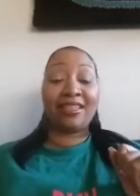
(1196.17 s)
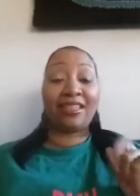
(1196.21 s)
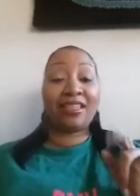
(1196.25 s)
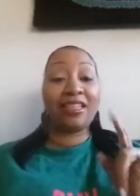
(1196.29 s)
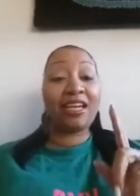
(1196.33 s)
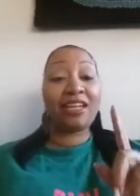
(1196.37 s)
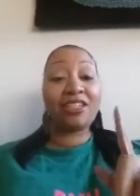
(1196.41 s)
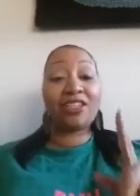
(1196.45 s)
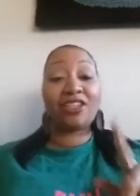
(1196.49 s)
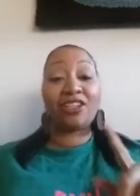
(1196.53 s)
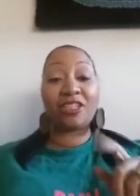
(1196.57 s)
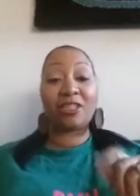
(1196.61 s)

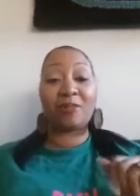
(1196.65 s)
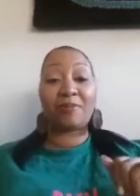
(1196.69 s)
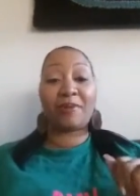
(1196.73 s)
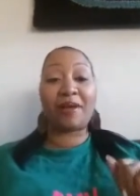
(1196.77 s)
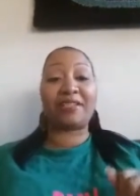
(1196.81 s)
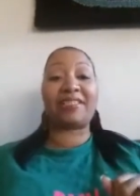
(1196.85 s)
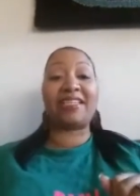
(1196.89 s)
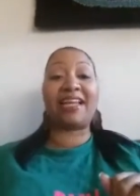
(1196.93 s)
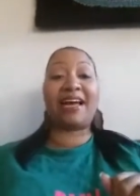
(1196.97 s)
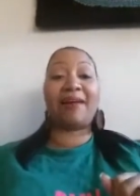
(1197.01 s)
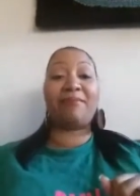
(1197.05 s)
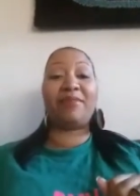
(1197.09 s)
Let your
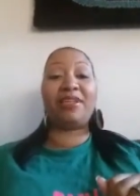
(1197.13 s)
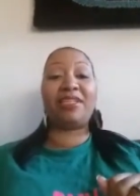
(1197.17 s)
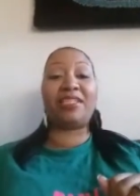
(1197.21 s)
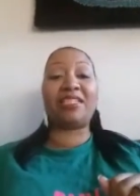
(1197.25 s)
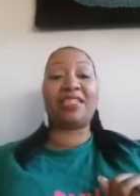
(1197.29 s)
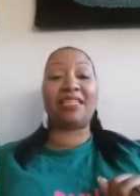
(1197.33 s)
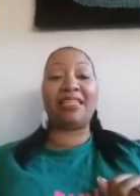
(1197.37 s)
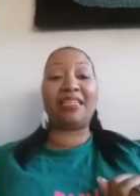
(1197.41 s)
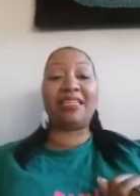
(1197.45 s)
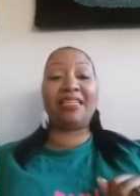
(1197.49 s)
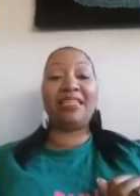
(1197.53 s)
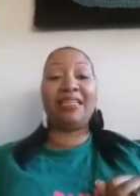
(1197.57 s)
spouse not
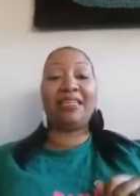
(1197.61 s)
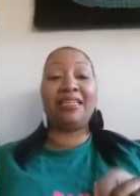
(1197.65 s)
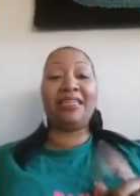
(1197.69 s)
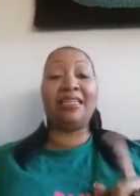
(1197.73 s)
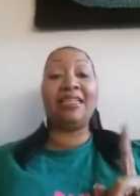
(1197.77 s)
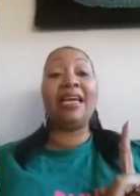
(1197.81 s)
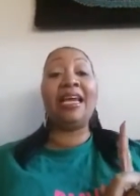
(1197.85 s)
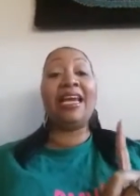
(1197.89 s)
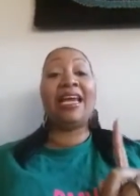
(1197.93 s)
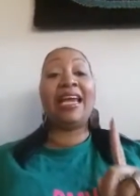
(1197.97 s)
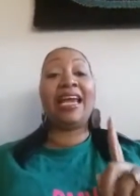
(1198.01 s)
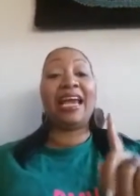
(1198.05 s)
meet your
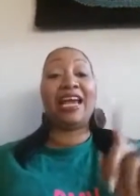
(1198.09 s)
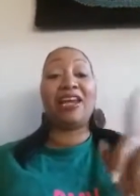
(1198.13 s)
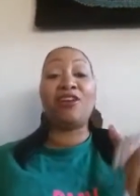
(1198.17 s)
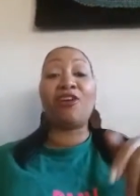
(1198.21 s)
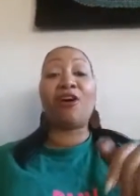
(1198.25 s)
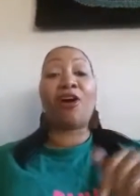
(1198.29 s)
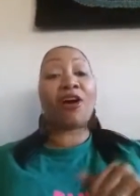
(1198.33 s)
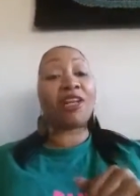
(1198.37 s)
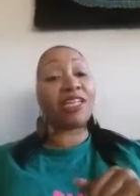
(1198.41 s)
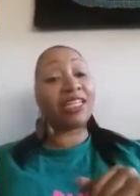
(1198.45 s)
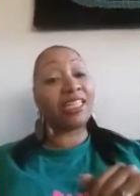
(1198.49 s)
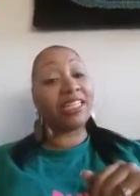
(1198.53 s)
need, and
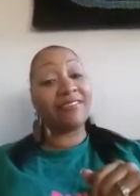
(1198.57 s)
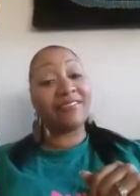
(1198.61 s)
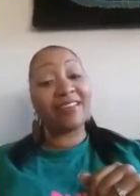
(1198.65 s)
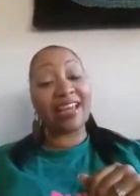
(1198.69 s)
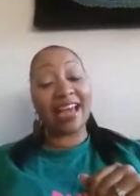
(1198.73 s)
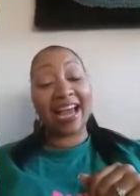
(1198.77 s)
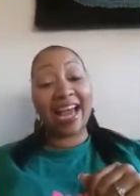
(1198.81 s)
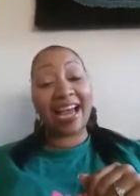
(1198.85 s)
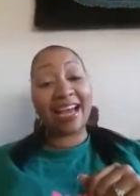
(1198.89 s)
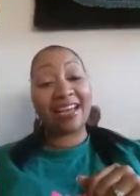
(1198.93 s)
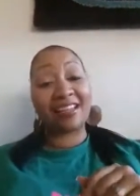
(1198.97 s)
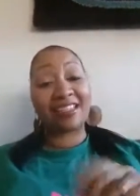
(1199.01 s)
y'all leave
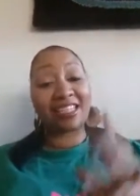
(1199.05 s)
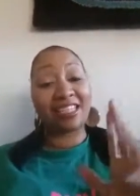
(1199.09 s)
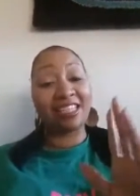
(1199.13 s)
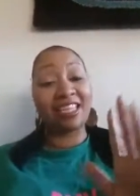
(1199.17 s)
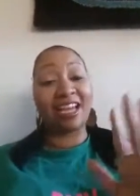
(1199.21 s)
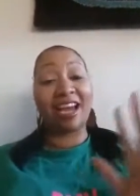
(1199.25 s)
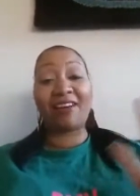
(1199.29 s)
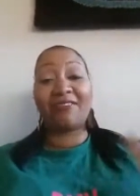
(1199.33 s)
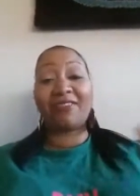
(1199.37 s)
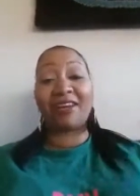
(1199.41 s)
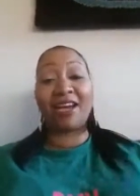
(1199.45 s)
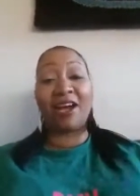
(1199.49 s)
the house,
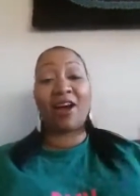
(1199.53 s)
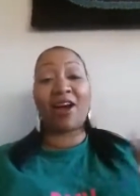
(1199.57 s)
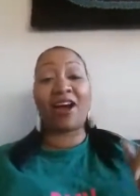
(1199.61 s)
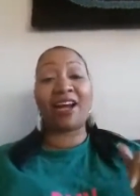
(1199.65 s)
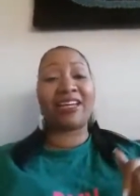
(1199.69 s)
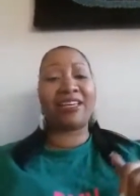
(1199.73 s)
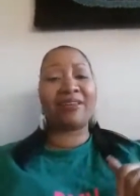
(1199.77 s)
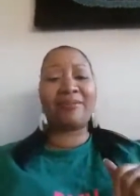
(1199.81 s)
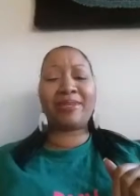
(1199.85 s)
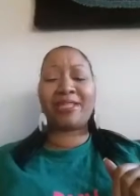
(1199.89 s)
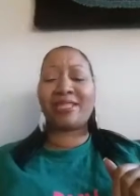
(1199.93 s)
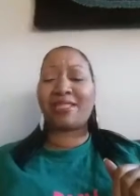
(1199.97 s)
and y'all have had
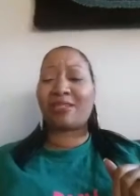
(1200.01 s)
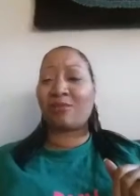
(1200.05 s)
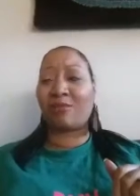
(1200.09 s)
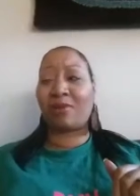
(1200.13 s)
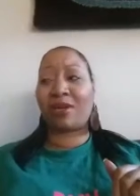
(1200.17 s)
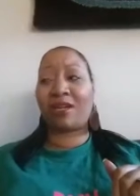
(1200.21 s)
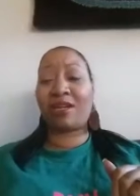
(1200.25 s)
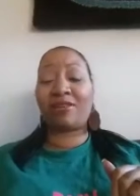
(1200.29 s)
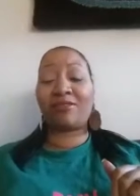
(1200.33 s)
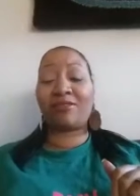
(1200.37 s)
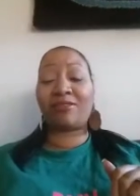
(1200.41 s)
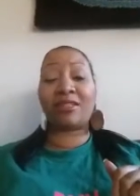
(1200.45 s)
arguments or
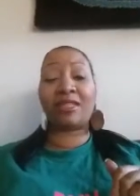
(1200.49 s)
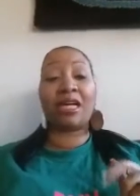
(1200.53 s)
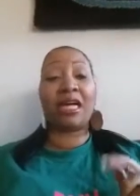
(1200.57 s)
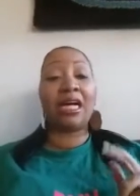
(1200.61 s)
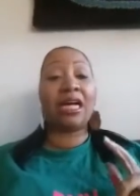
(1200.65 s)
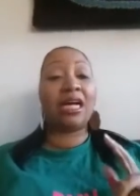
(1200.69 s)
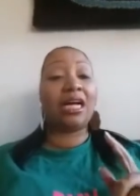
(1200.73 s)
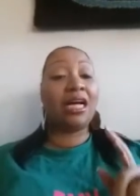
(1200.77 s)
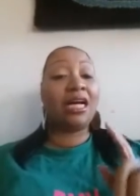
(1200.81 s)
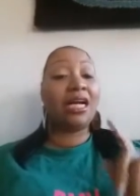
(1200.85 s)
whatever